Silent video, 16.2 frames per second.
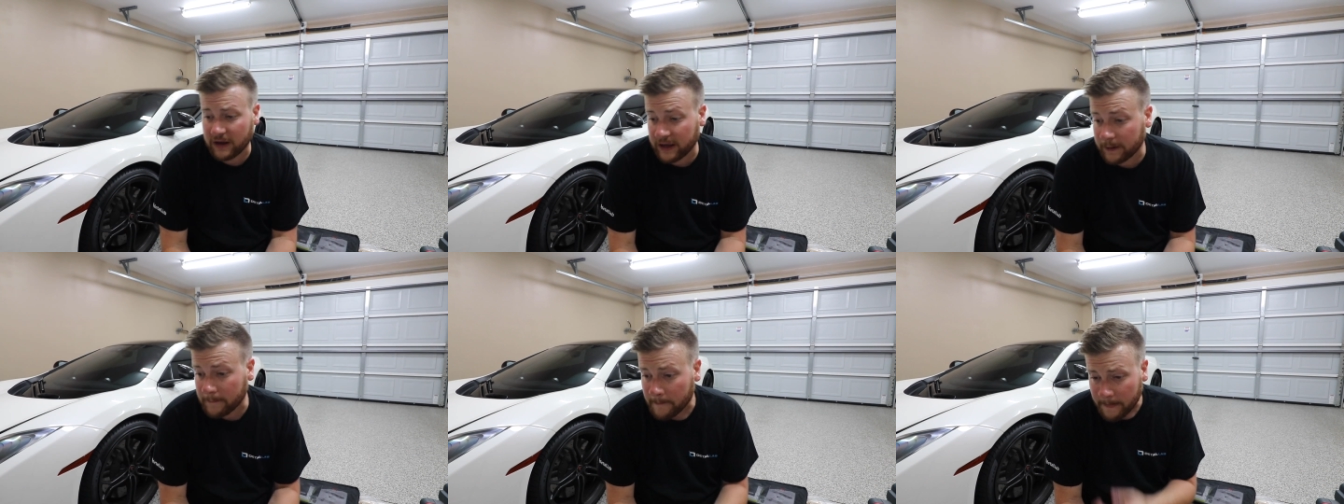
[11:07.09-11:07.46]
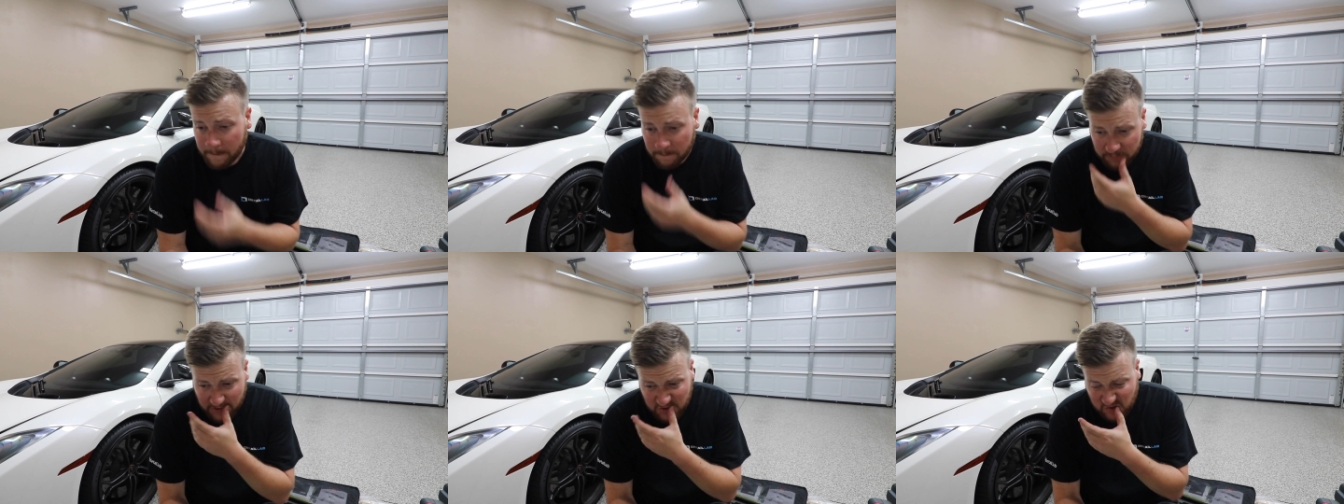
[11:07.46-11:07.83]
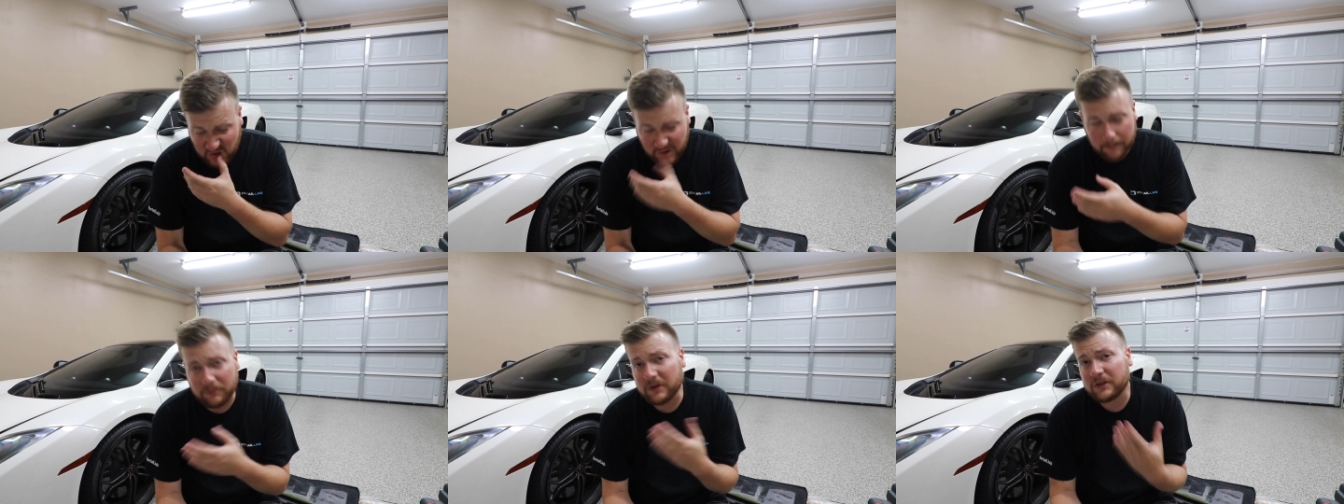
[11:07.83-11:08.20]
And that's
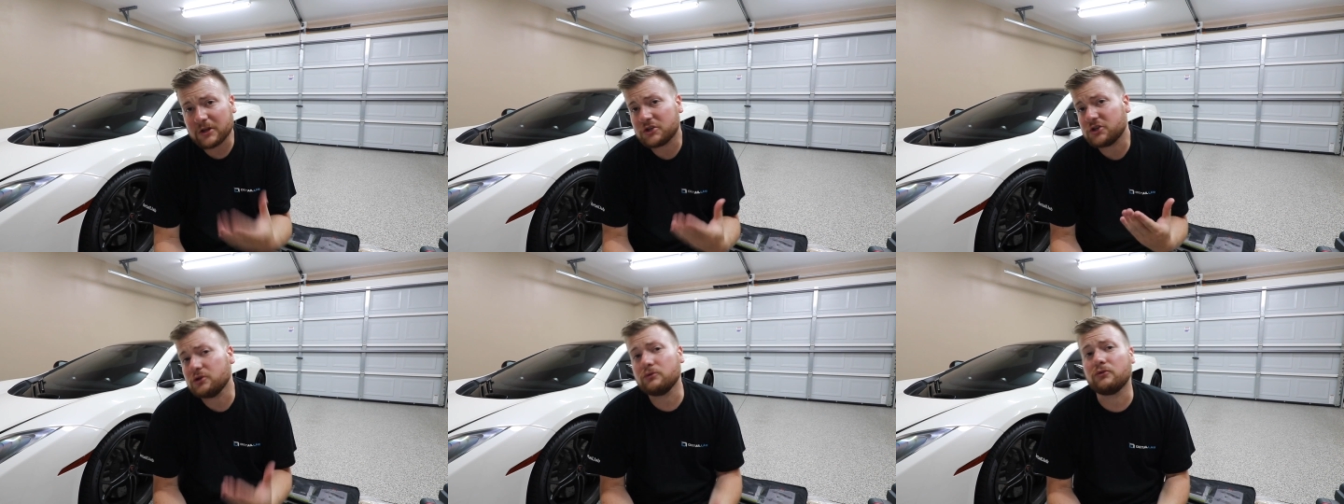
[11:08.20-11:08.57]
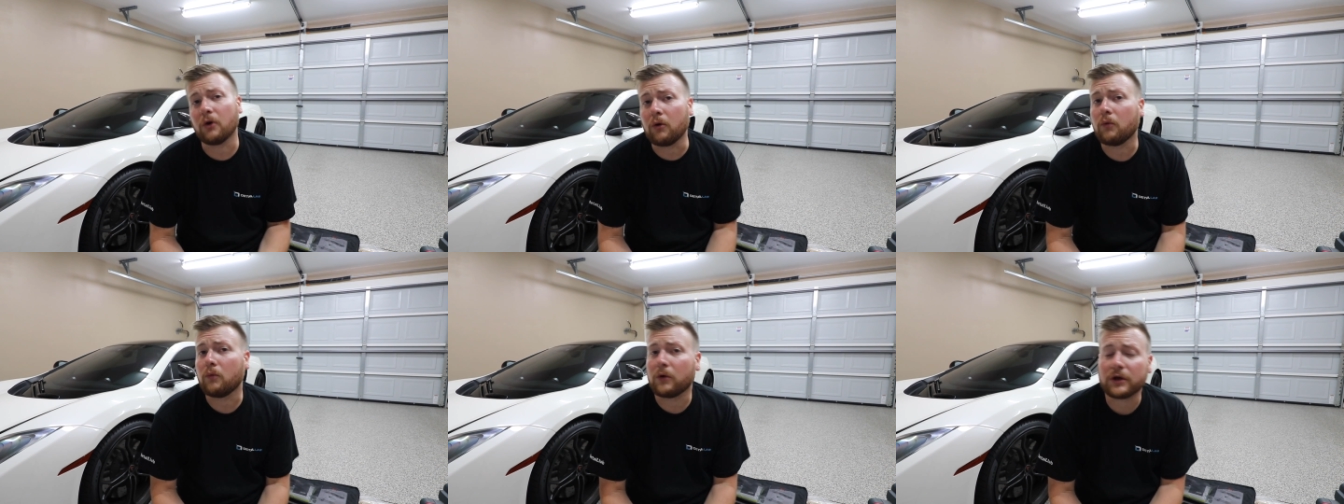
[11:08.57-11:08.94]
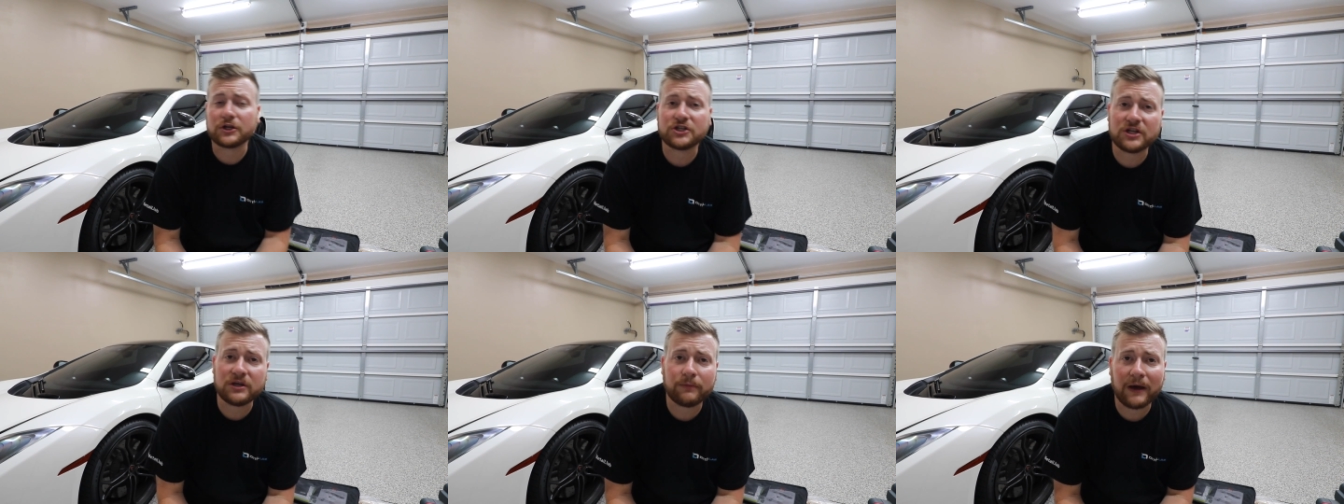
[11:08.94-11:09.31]
something that you don't want
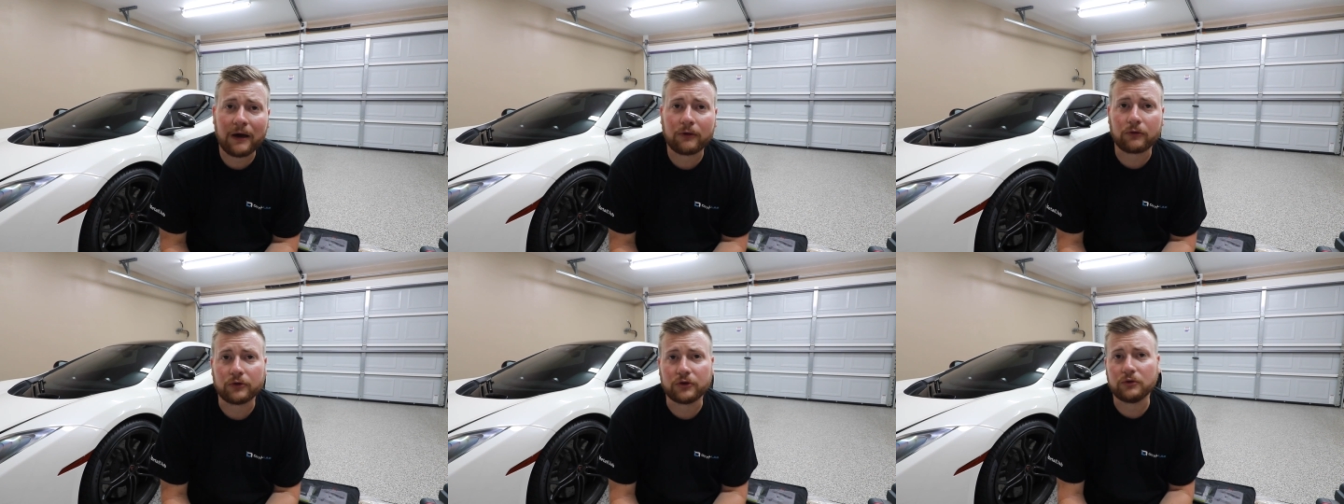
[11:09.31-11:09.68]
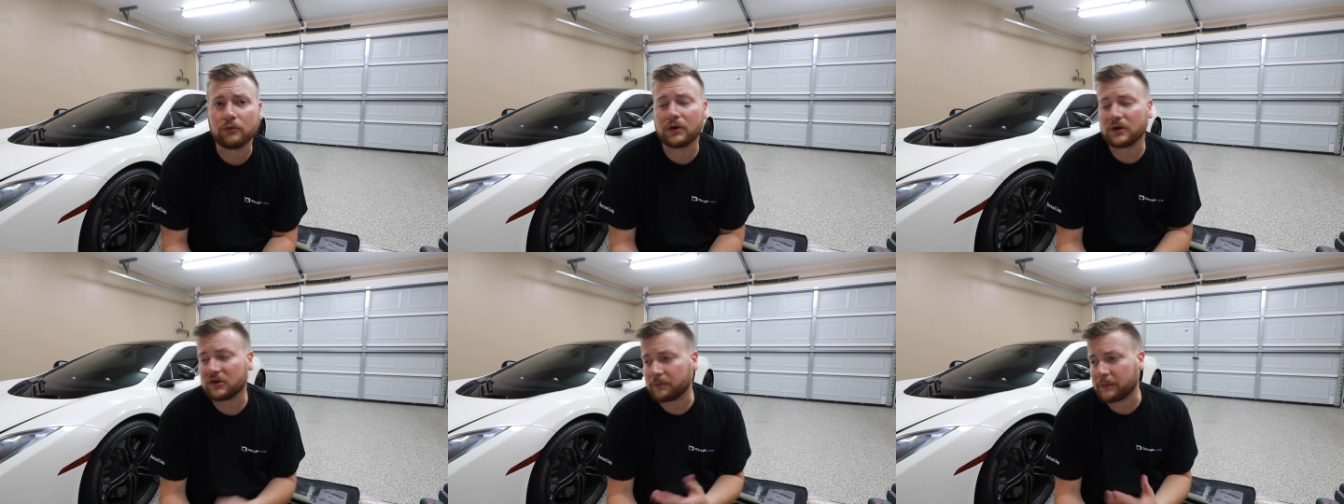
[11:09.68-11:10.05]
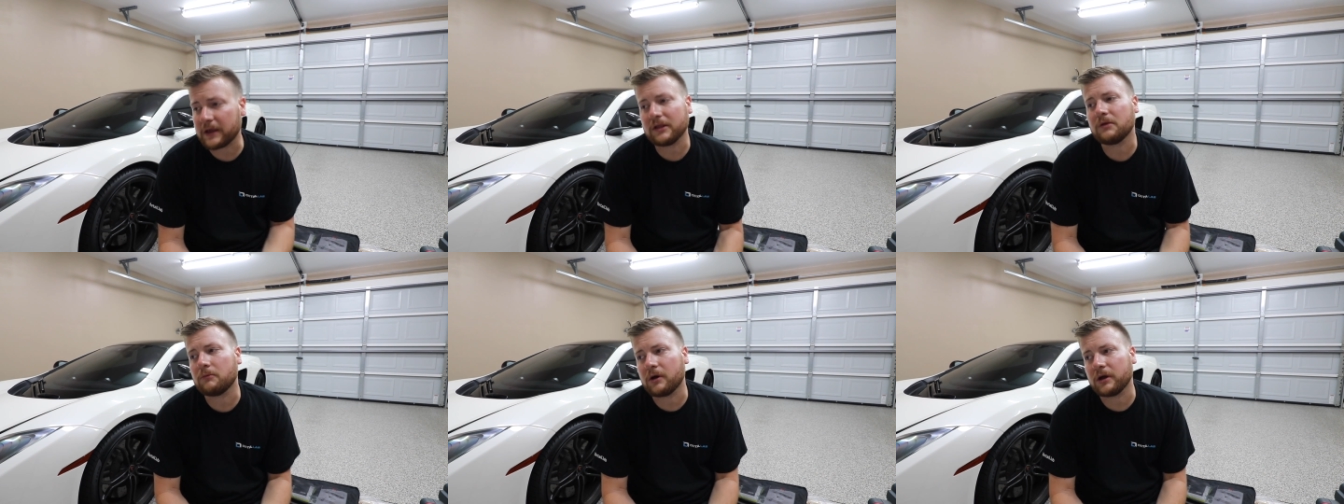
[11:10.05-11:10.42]
to cheap out on. You want to
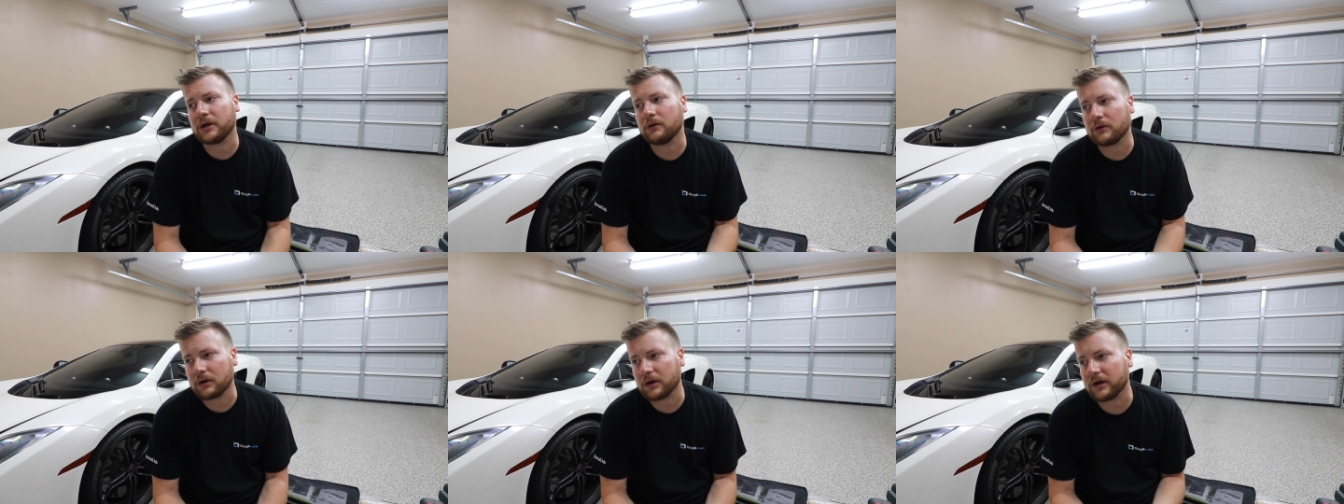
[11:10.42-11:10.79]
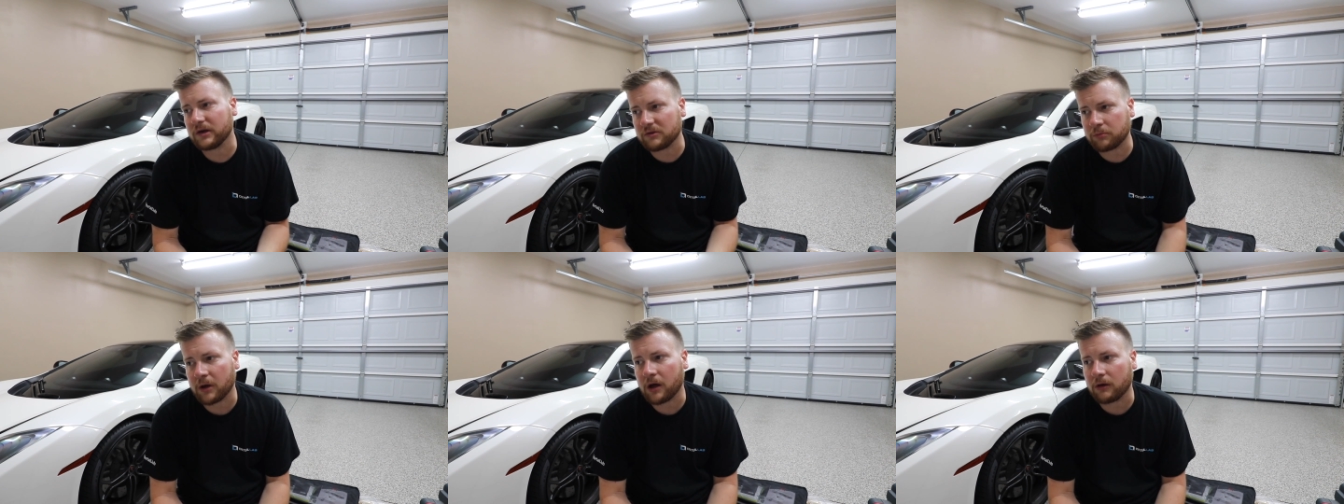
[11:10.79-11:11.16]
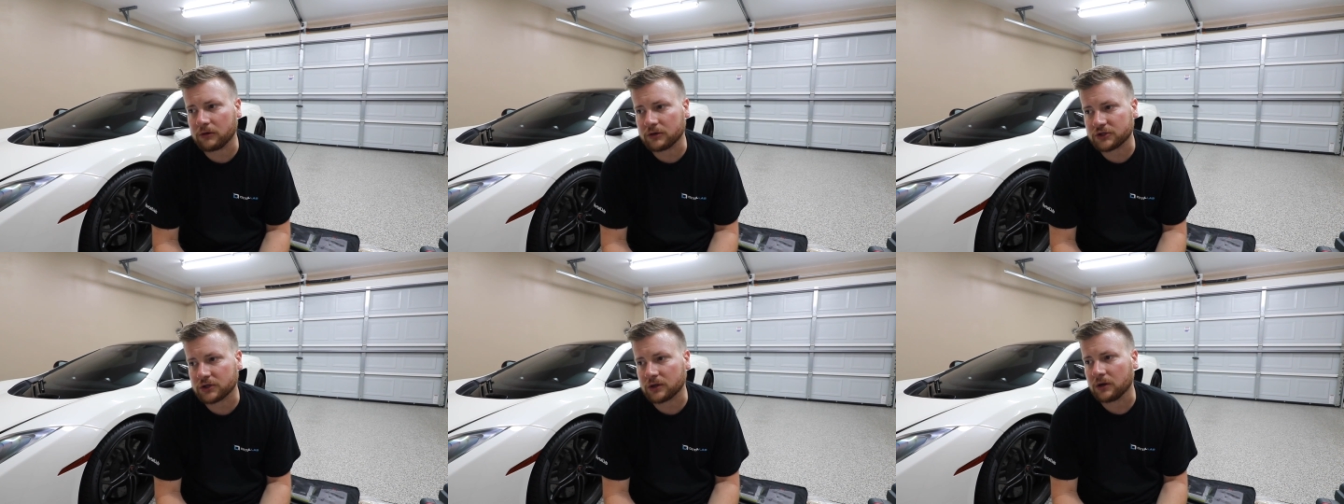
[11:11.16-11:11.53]
spend the money on a nice
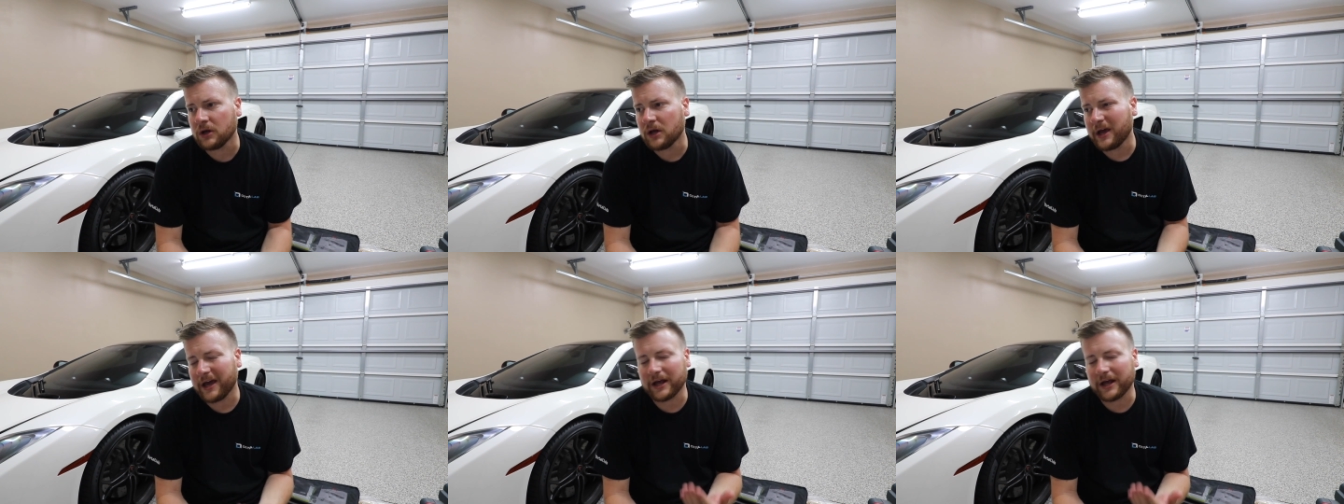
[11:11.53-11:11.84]
polisher.